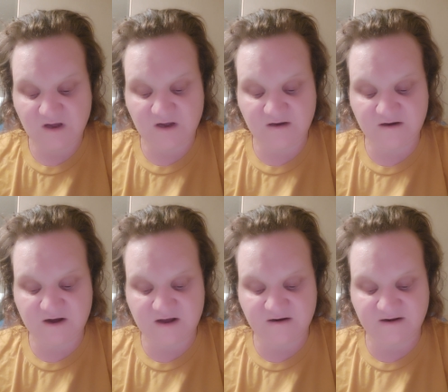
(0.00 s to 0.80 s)

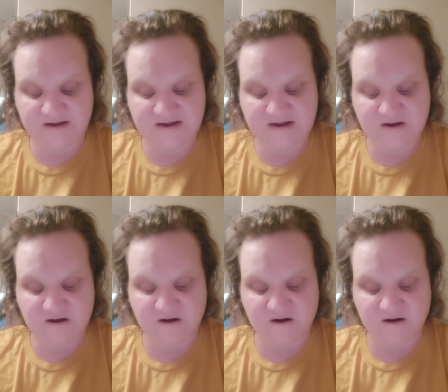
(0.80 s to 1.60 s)
Ungodly
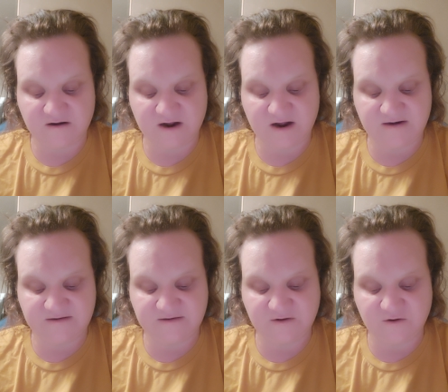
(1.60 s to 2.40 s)
are not
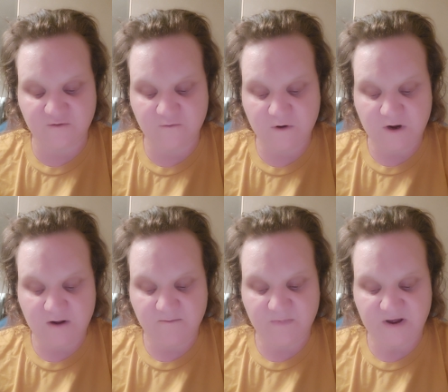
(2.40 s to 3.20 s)
so,
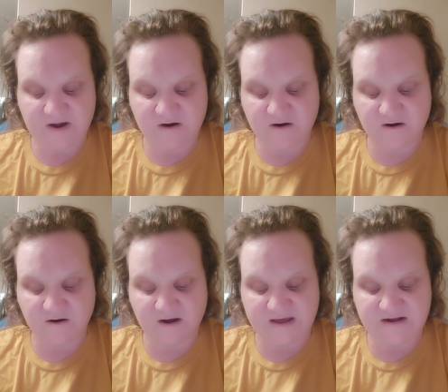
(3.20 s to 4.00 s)
but are
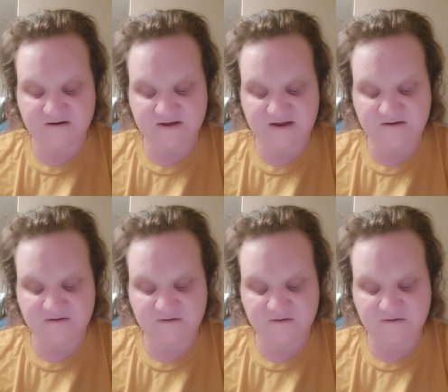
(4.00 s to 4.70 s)
likely